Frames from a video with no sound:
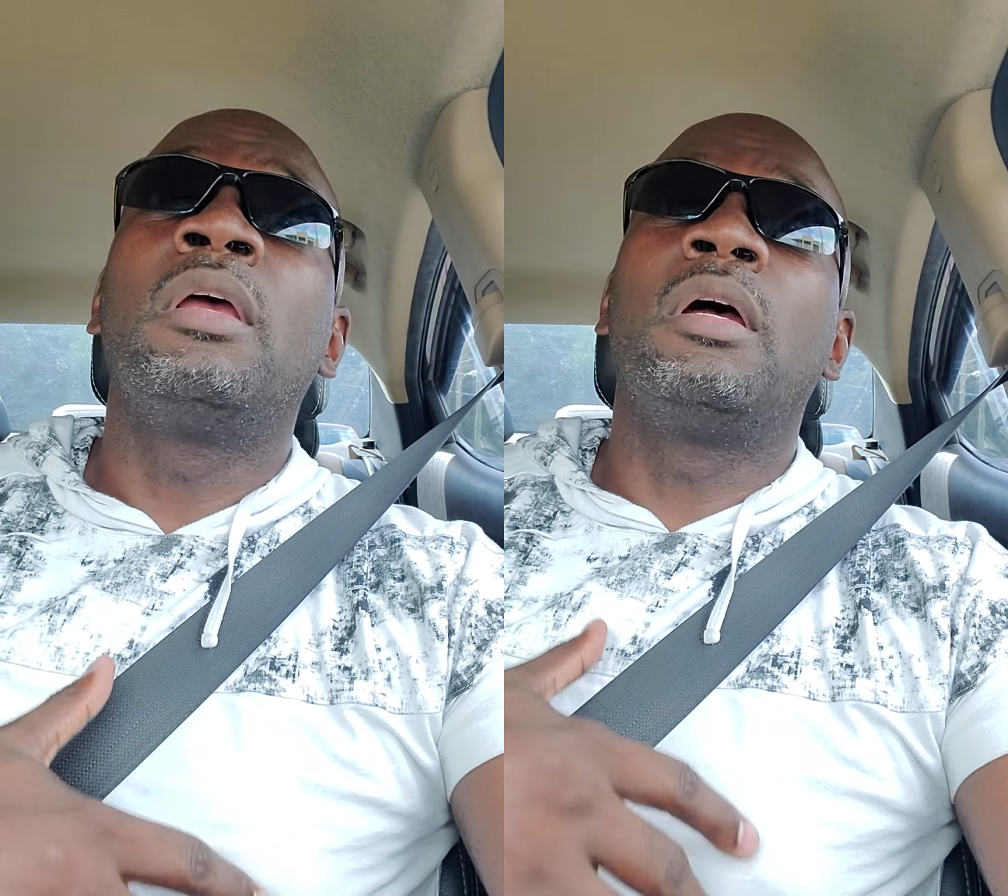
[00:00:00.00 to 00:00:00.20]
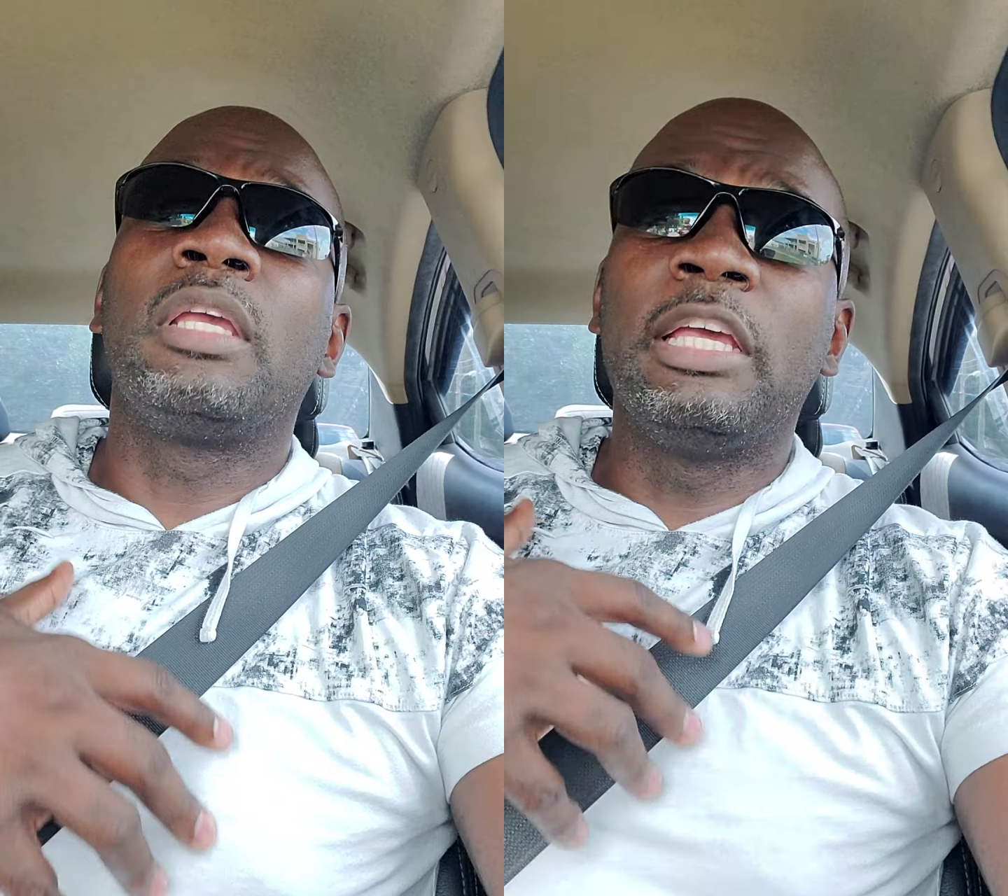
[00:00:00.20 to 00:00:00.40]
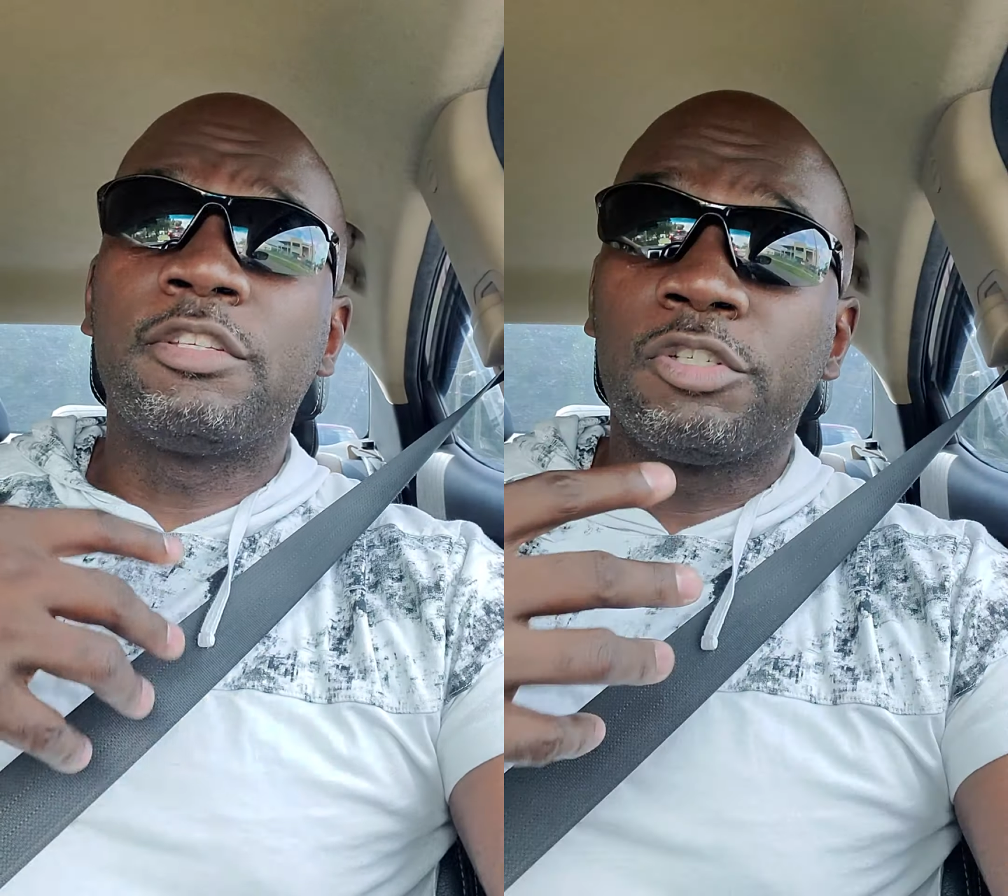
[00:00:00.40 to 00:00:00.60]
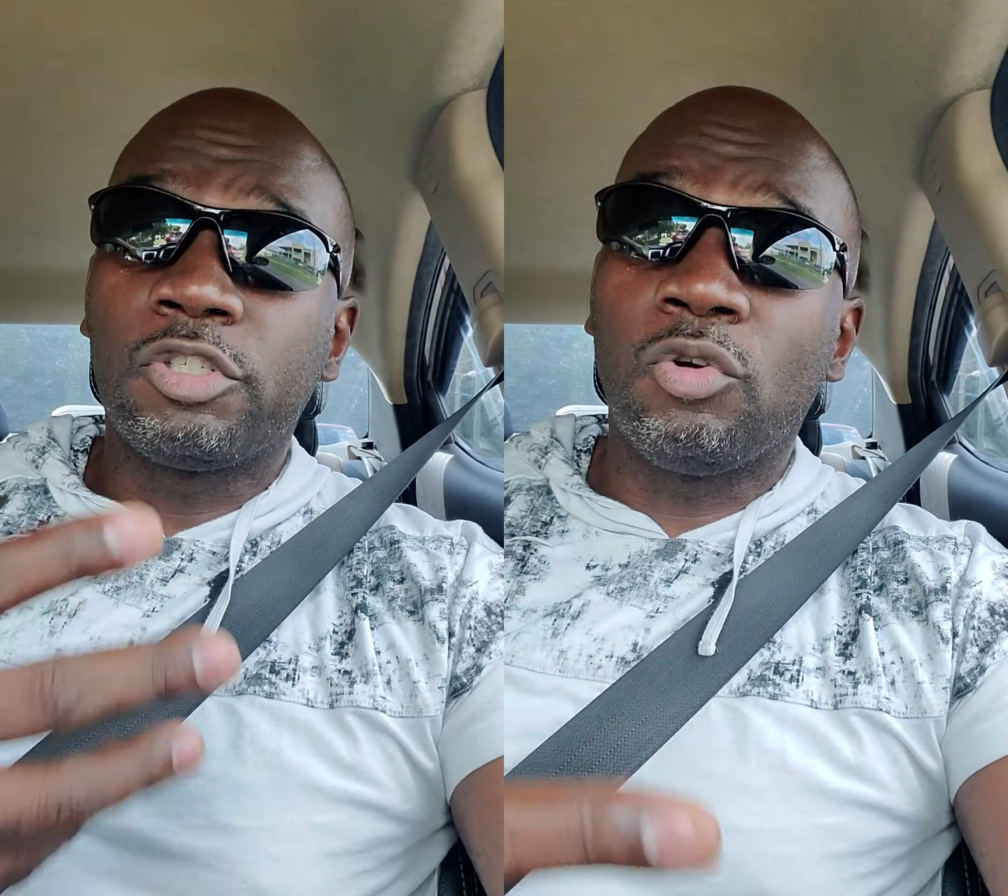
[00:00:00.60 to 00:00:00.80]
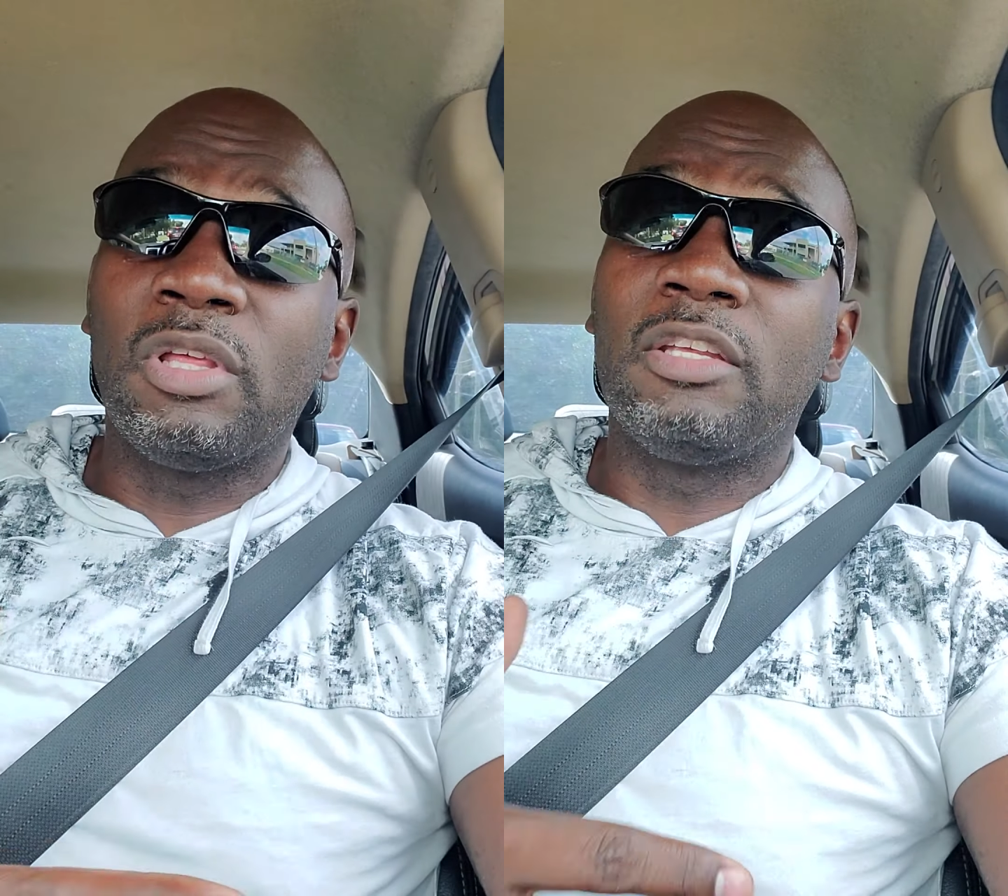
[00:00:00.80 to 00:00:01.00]
again, to
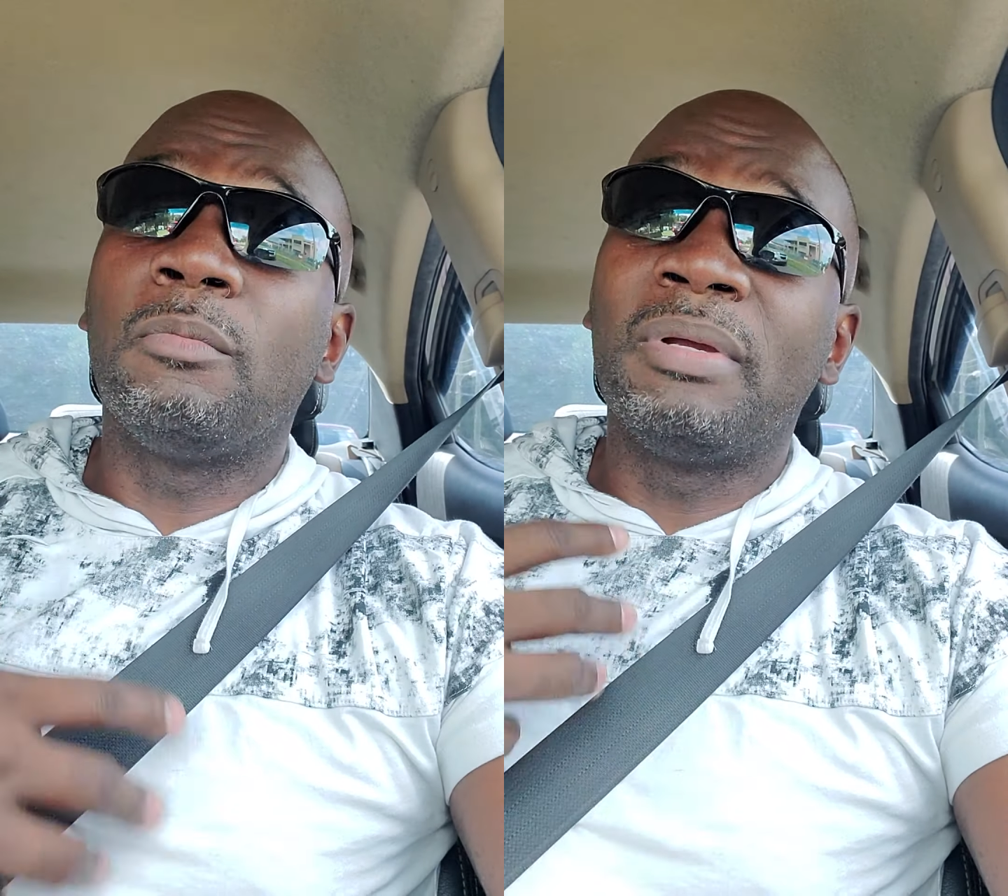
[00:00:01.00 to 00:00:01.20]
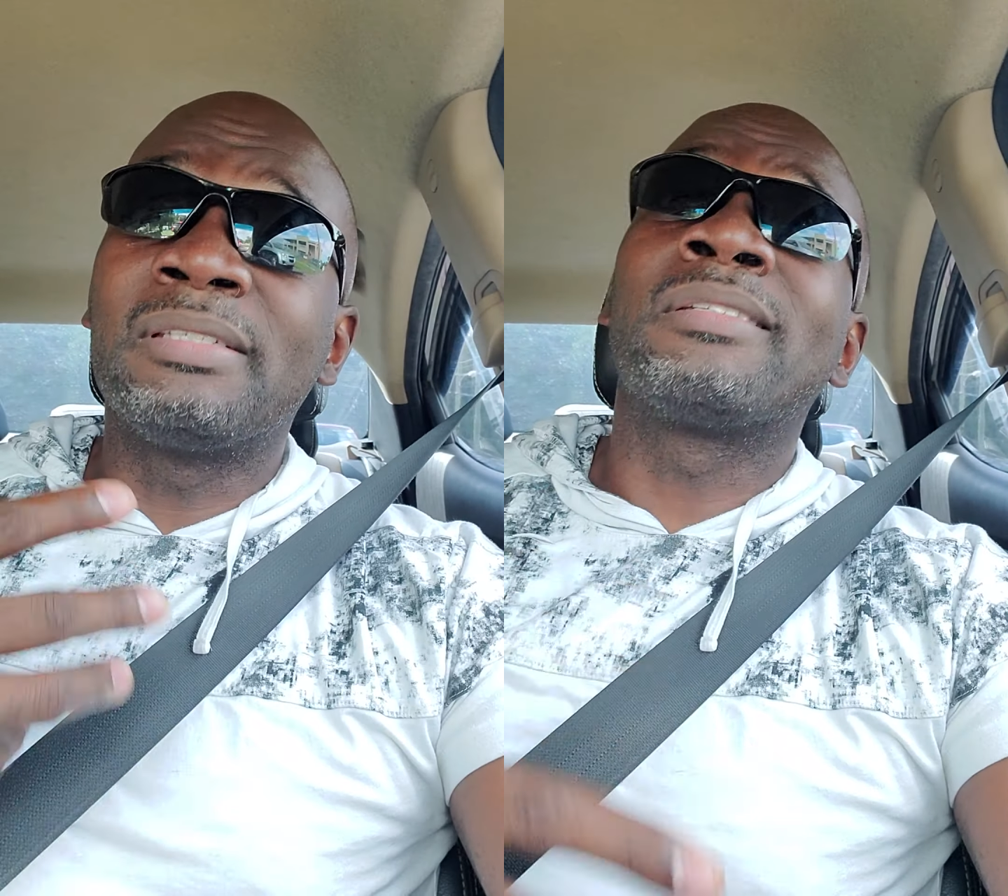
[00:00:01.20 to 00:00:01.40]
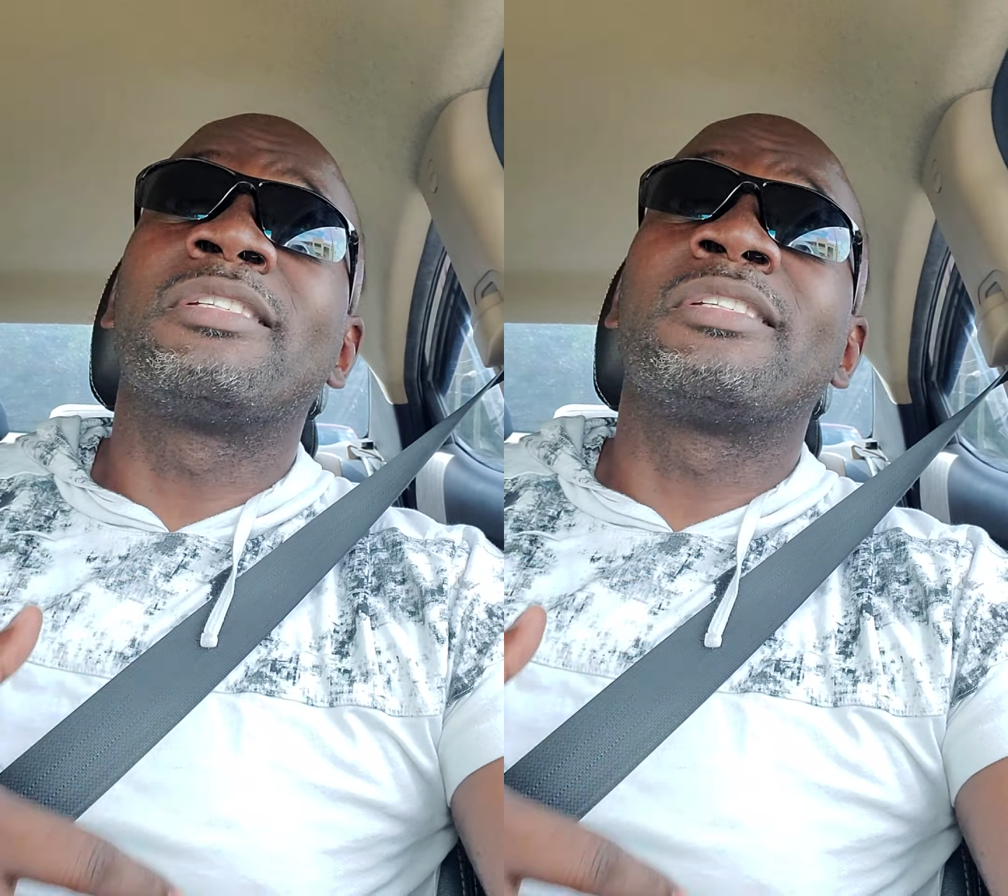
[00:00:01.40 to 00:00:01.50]
show that your business